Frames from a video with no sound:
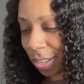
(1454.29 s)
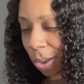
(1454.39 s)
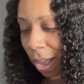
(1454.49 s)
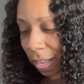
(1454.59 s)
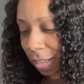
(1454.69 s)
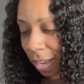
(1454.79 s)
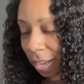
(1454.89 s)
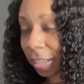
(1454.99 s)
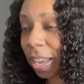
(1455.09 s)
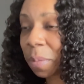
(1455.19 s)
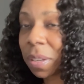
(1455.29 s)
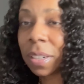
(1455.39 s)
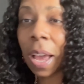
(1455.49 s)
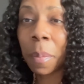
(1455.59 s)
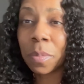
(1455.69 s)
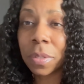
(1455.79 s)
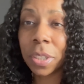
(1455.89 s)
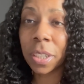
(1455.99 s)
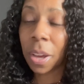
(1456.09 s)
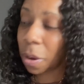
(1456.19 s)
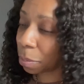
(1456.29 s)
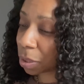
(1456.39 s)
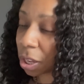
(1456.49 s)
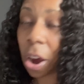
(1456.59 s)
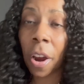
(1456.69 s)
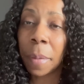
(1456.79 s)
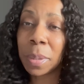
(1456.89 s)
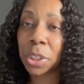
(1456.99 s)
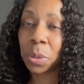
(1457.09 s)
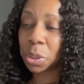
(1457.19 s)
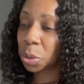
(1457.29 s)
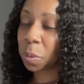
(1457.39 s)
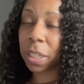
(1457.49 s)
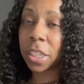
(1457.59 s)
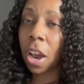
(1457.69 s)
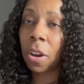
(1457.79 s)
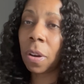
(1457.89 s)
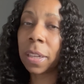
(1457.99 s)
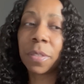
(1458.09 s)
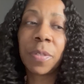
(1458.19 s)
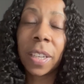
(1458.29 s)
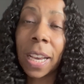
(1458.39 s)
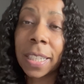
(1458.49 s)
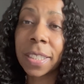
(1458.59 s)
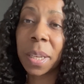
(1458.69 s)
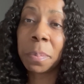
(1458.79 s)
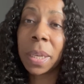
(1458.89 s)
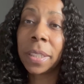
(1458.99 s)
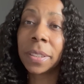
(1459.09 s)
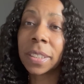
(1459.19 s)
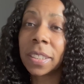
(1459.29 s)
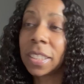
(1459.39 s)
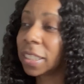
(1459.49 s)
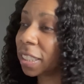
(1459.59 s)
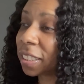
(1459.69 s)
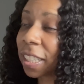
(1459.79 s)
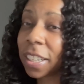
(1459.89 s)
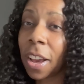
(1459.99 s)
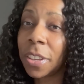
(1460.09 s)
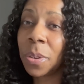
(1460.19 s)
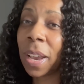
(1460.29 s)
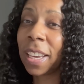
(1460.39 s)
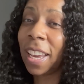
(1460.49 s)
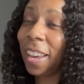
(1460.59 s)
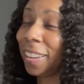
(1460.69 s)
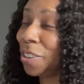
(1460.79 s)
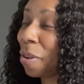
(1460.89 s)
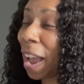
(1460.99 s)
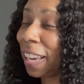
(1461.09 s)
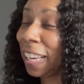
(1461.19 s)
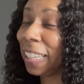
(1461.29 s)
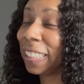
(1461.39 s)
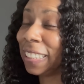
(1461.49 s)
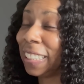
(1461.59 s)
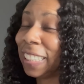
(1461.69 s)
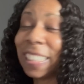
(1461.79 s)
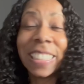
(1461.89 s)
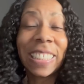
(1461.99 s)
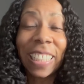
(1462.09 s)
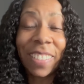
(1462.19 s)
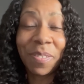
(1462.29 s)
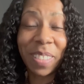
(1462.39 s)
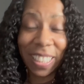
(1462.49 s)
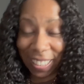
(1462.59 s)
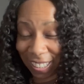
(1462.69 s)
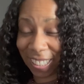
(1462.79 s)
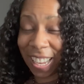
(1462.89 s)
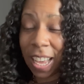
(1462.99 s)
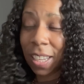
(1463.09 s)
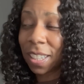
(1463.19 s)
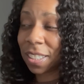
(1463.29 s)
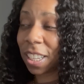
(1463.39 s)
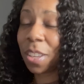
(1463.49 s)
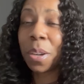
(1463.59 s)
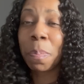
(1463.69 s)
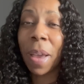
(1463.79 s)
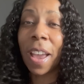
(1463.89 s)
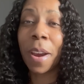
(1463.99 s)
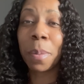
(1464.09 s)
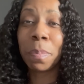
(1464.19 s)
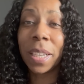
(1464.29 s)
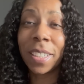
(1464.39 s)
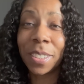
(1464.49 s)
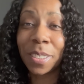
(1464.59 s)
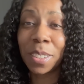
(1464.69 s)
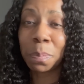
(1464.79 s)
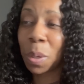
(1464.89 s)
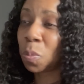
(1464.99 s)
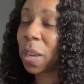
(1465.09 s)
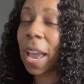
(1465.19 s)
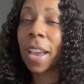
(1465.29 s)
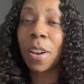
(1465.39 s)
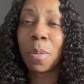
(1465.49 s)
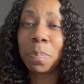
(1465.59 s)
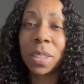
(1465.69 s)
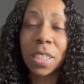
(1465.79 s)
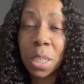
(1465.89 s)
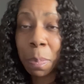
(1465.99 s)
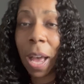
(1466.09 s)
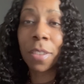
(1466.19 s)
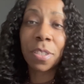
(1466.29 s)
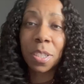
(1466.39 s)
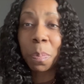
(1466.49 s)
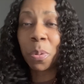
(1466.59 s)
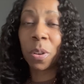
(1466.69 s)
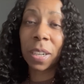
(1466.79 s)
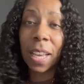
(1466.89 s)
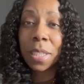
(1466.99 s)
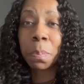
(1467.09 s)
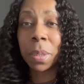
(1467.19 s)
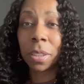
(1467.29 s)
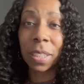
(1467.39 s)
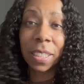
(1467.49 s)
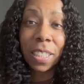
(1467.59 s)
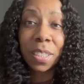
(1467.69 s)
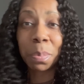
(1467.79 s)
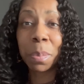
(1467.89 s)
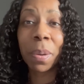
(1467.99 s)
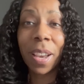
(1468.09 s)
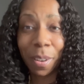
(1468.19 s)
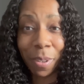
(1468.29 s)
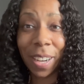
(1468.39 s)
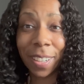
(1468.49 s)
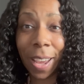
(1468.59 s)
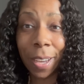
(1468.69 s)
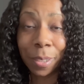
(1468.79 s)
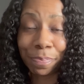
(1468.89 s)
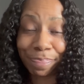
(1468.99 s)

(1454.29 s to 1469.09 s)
So I, yeah, Kevin, I'm you know, I'm sorry, but you and Sharina, y'all gonna have to figure out something else because Judge said, no, nah, you ain't you ain't getting none of this. Continue to pay her bills, but we ain't gonna put the spousal support as a bill that needs to be paid right now.